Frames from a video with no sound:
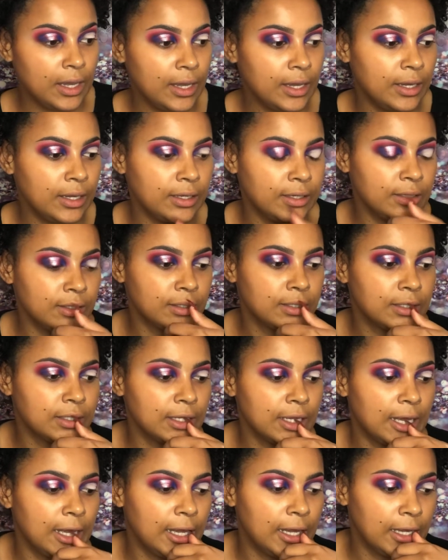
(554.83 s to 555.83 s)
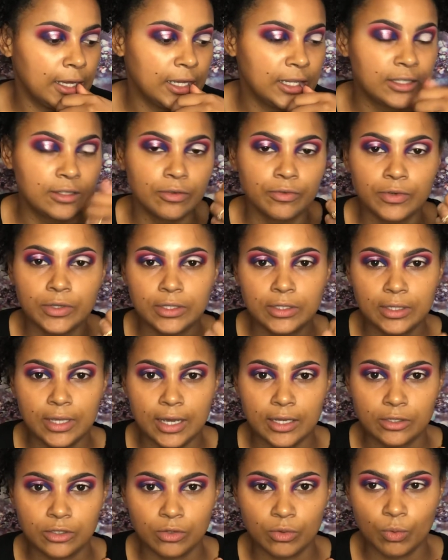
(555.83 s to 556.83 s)
And the reason
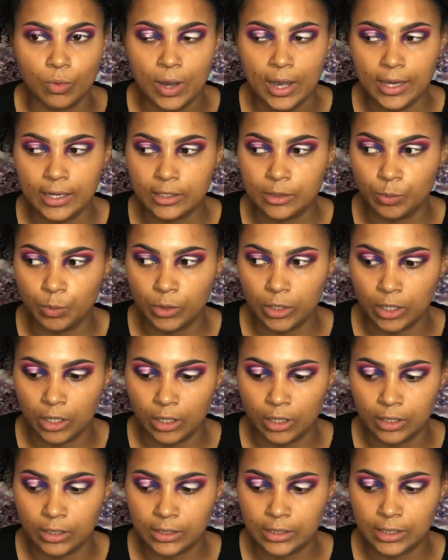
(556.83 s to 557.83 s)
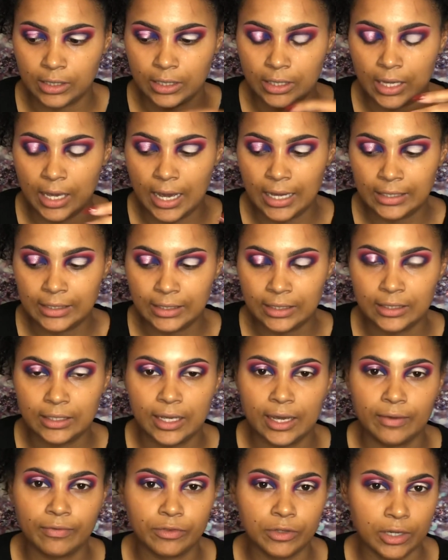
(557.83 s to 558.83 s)
as to why is because I did
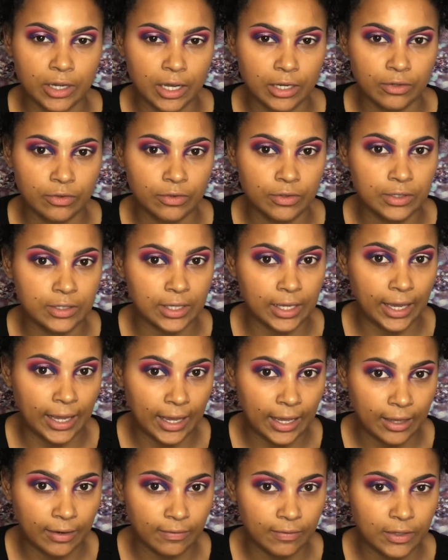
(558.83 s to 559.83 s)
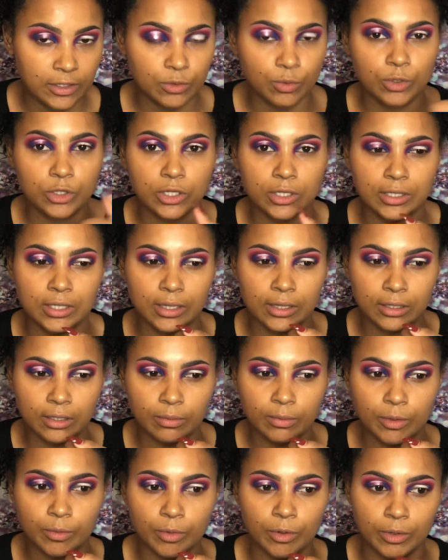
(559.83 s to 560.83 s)
have the cut crease canvas, which is a
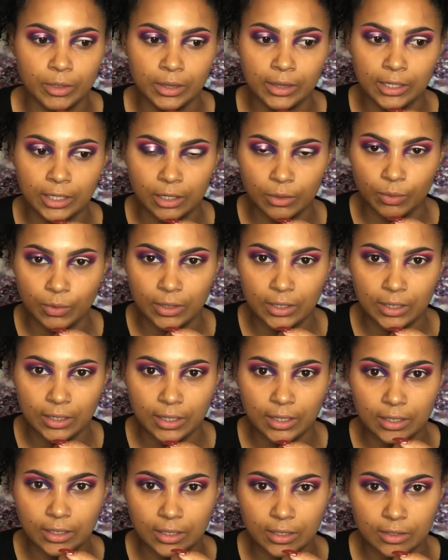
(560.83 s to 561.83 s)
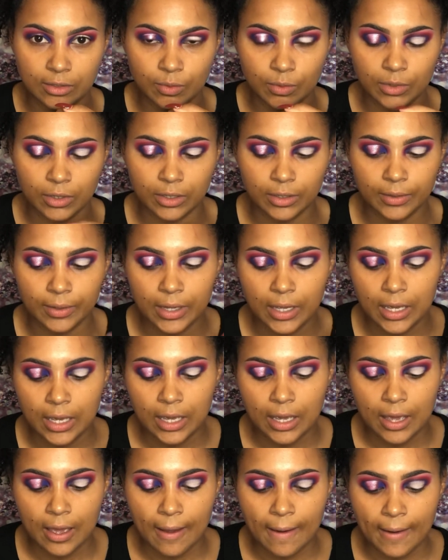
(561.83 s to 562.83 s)
little bit more liquidy than this one,
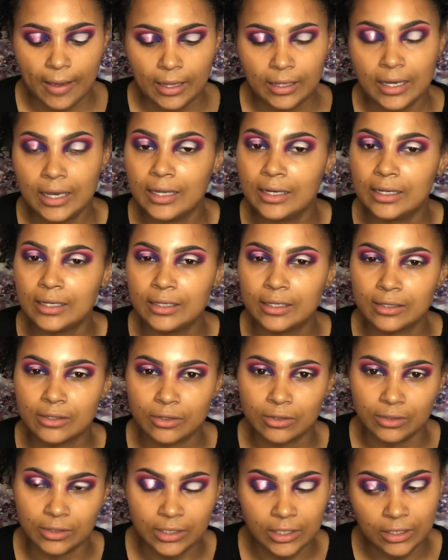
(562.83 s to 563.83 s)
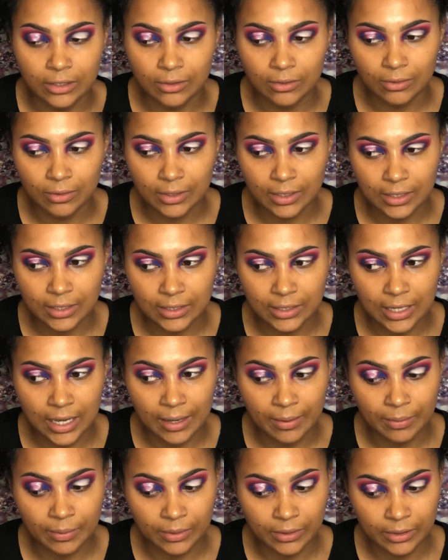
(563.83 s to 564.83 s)
and it discontinued it,
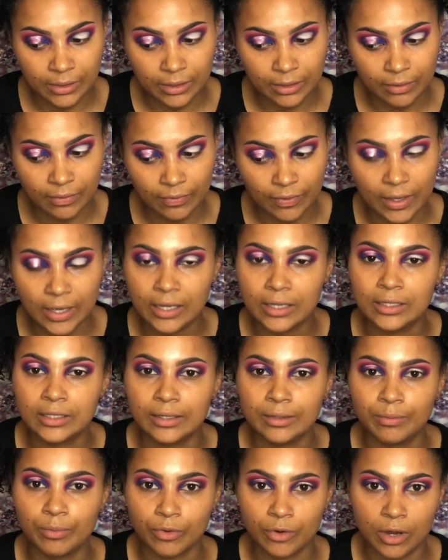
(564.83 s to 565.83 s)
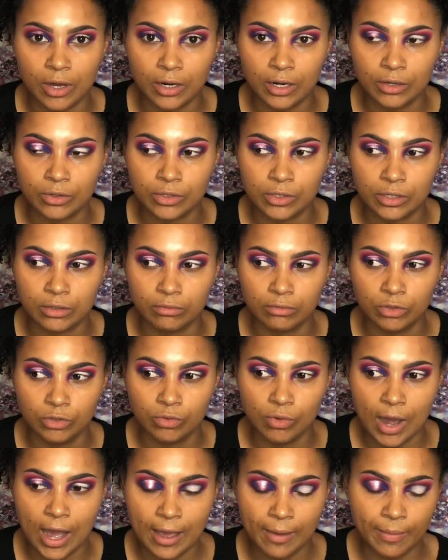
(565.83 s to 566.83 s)
I believe, and they brought out some
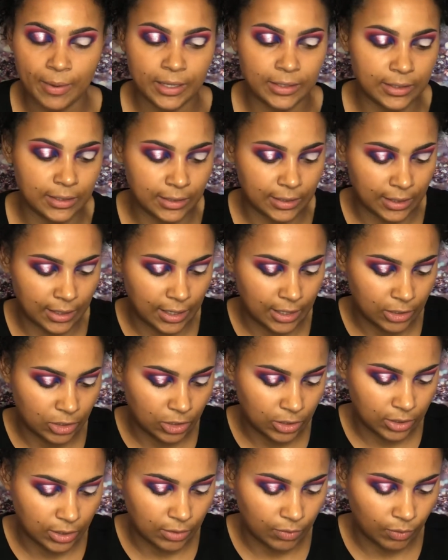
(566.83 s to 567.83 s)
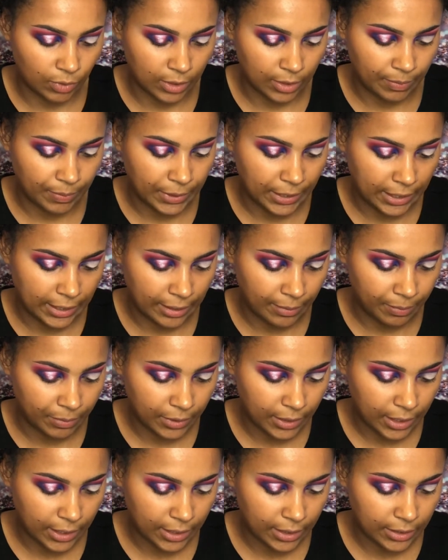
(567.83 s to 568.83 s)
new eye bases that I just didn't want to pick up
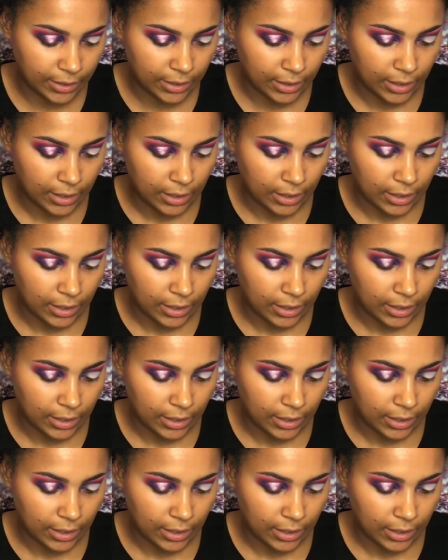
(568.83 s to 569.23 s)
yet.